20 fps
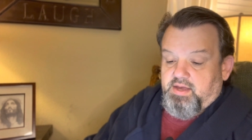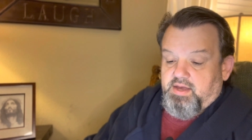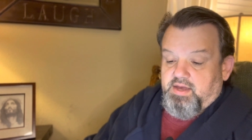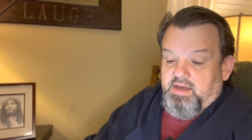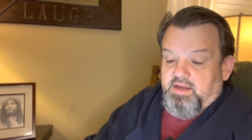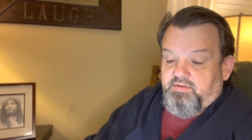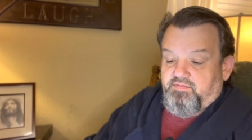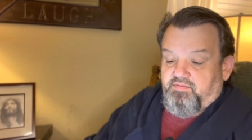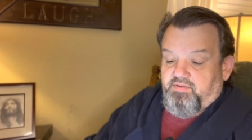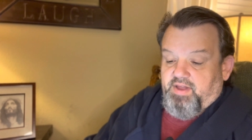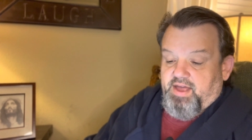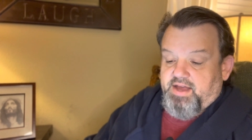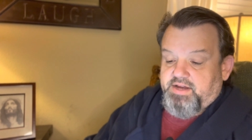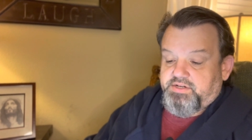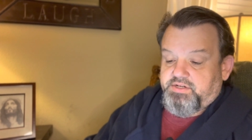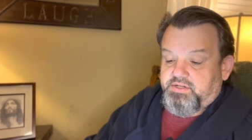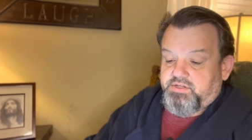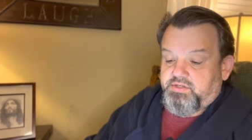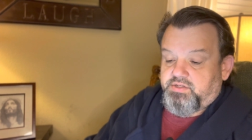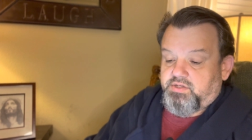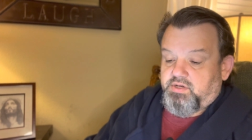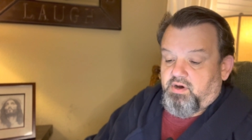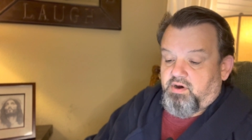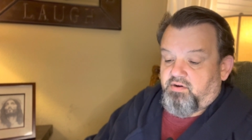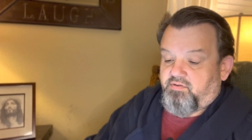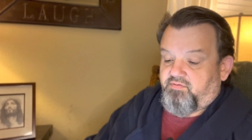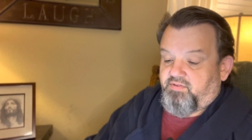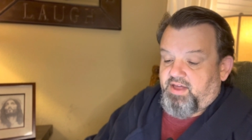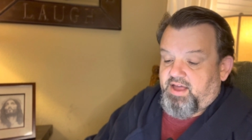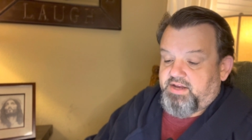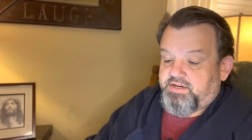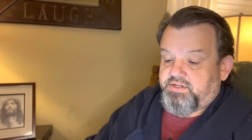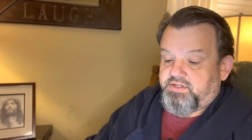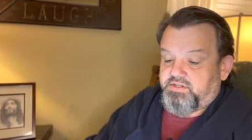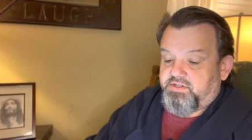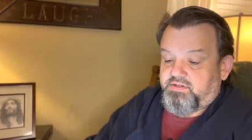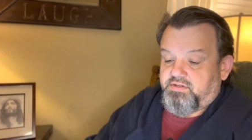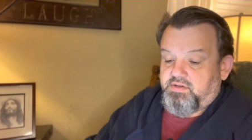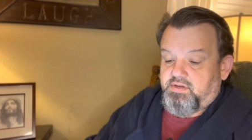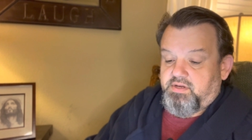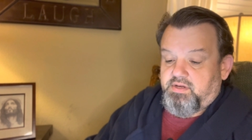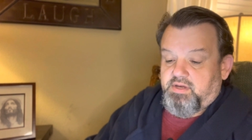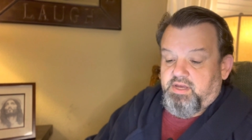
It flashes are flashes,